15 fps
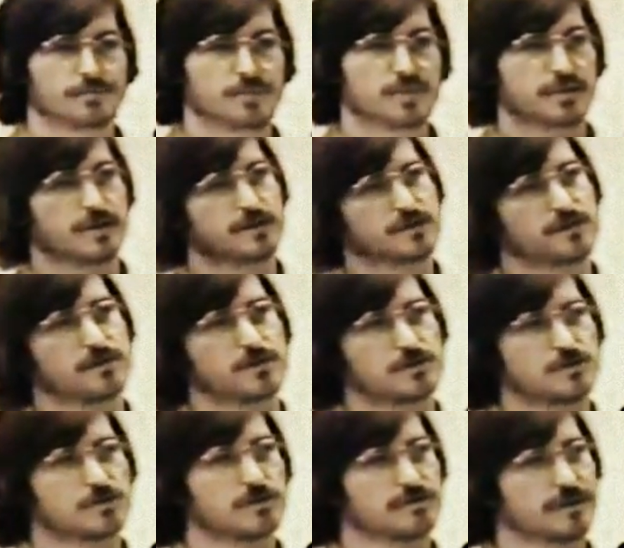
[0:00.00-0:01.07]
Because to
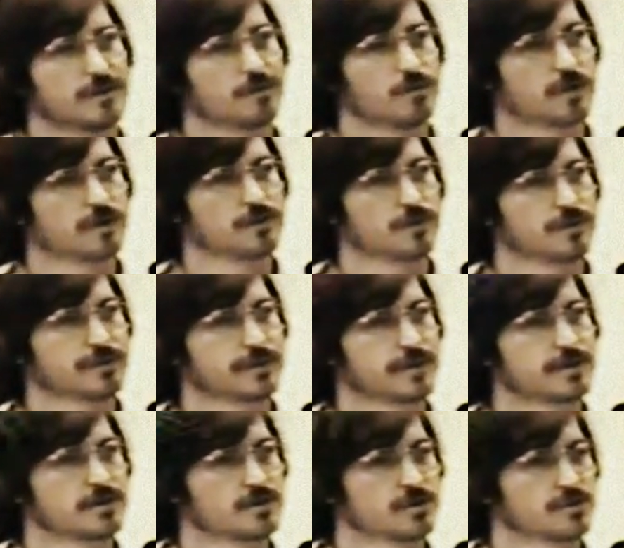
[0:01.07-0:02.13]
serve that one-on-one
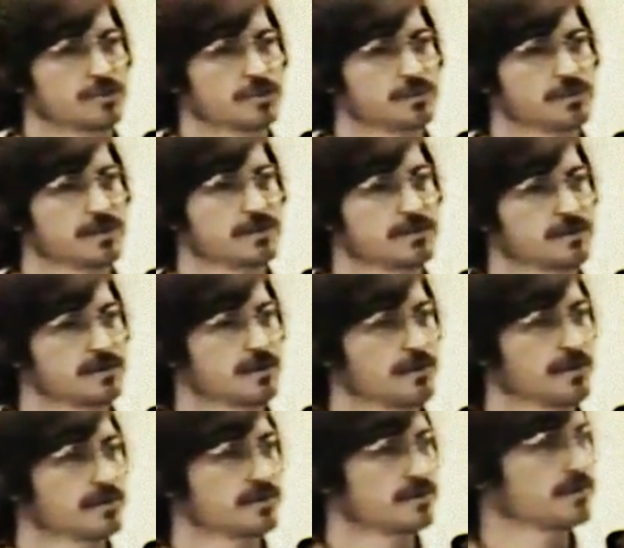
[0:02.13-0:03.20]
relationship, it was
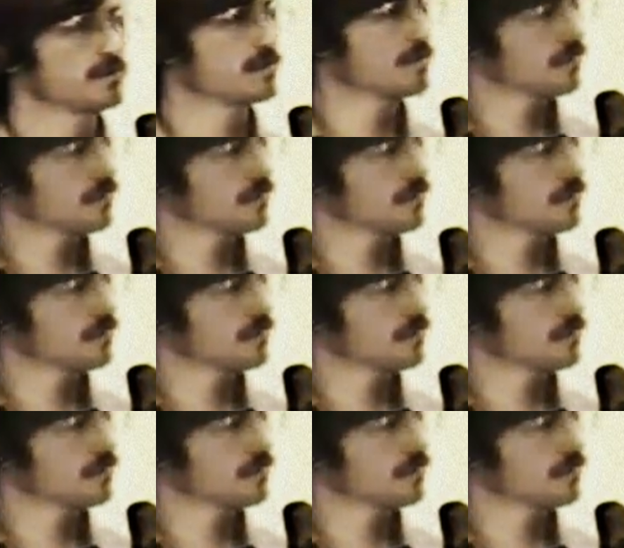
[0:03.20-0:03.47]
necessary to